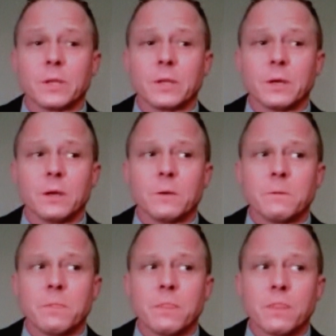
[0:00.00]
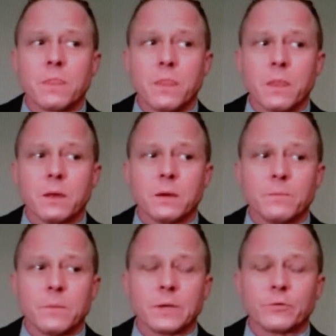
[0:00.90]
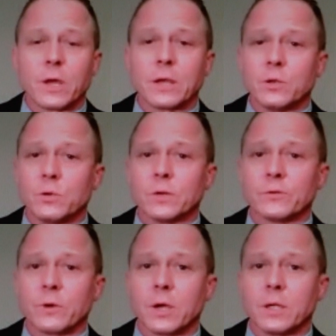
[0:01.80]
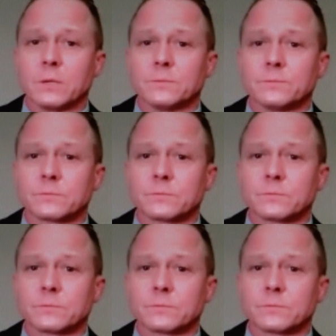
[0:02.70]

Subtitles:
that I tried to do what's right.